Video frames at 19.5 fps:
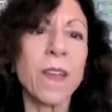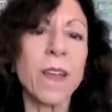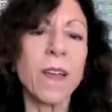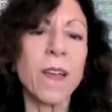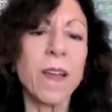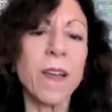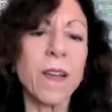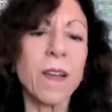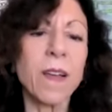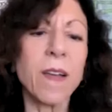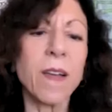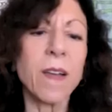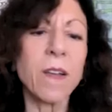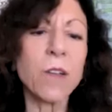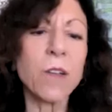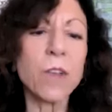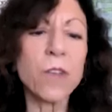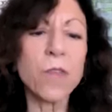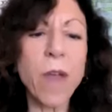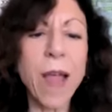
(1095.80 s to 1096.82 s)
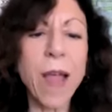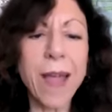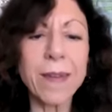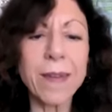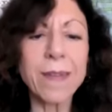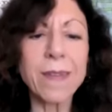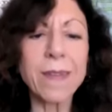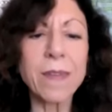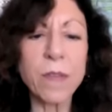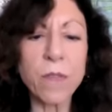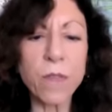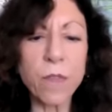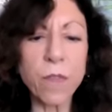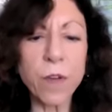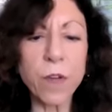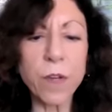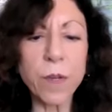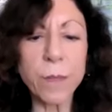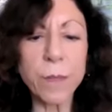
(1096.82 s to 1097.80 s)
attract
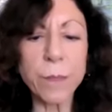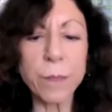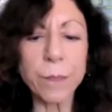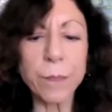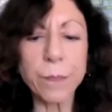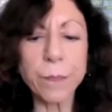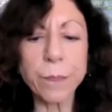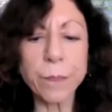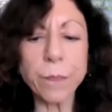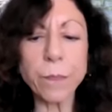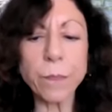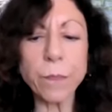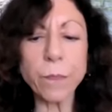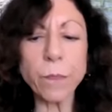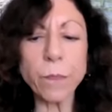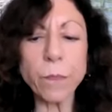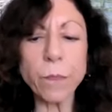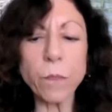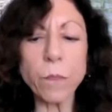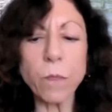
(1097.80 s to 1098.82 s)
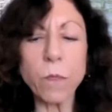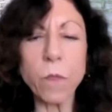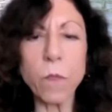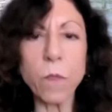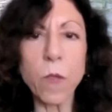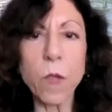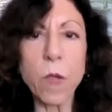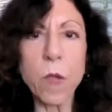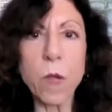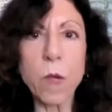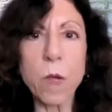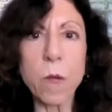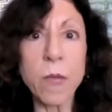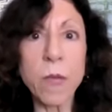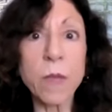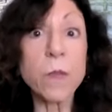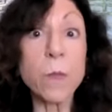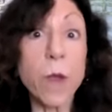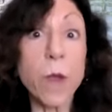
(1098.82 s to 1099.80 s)
different
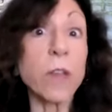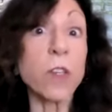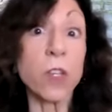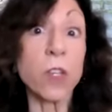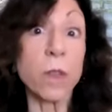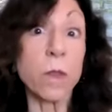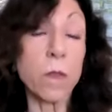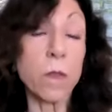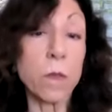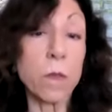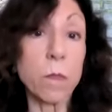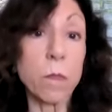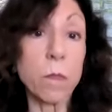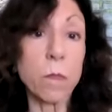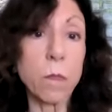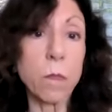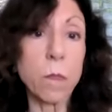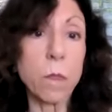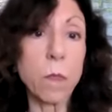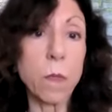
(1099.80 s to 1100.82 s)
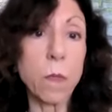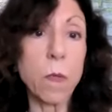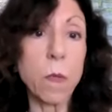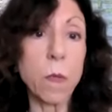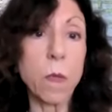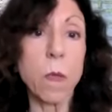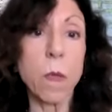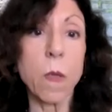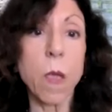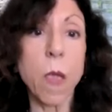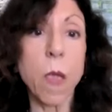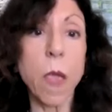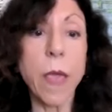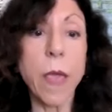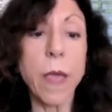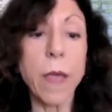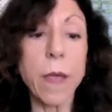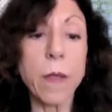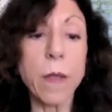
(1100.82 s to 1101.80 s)
expressions.
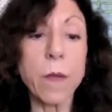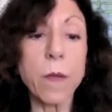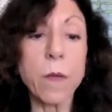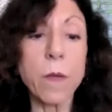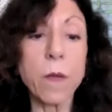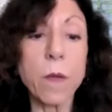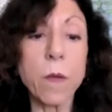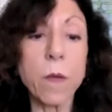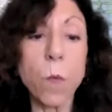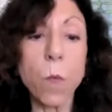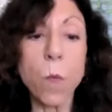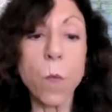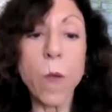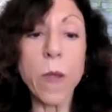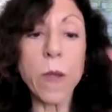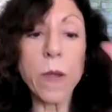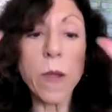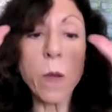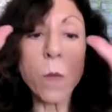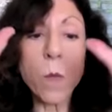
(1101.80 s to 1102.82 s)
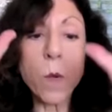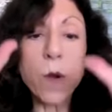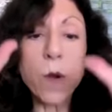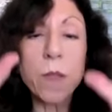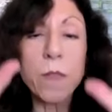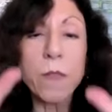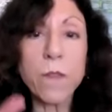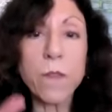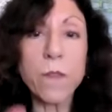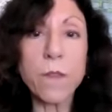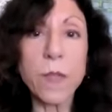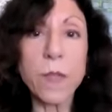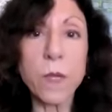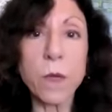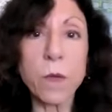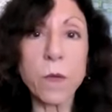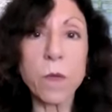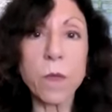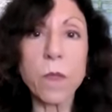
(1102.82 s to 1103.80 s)
And when I work in the
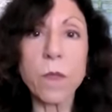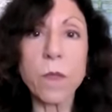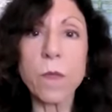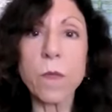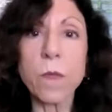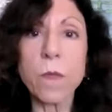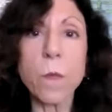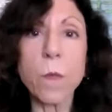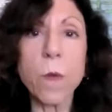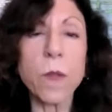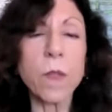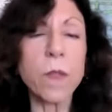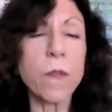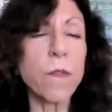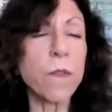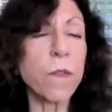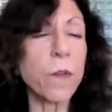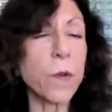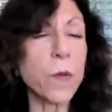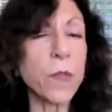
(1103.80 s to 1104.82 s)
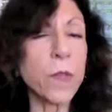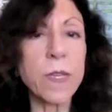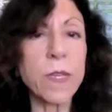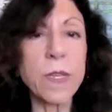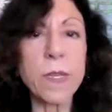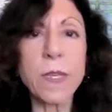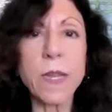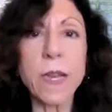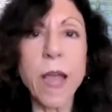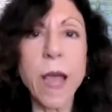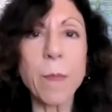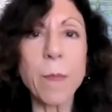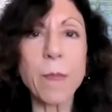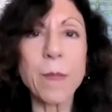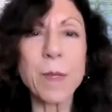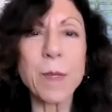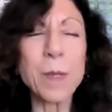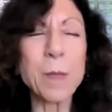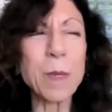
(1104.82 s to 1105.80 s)
field, one of the first things that
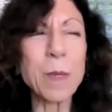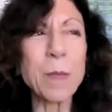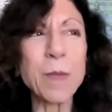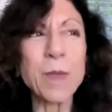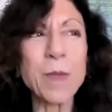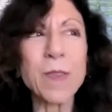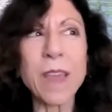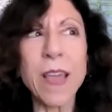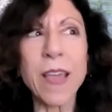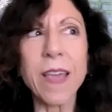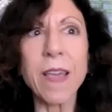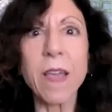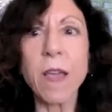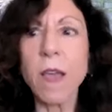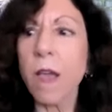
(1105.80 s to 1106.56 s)
happen, people say,